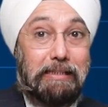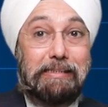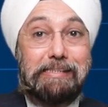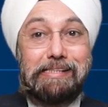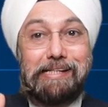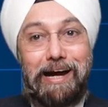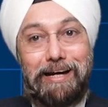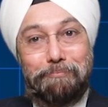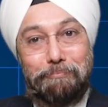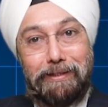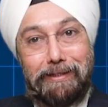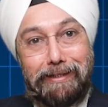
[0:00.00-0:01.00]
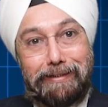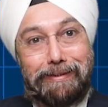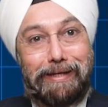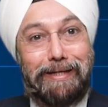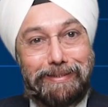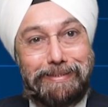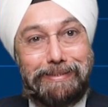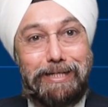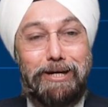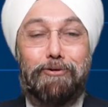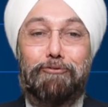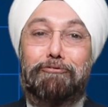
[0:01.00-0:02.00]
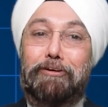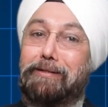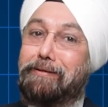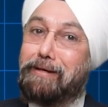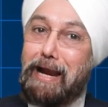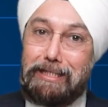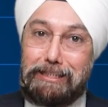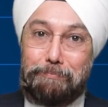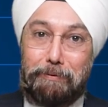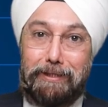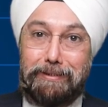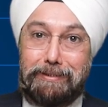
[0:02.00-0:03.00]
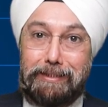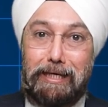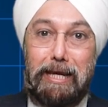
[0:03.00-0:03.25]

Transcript: Start building trust with transparency.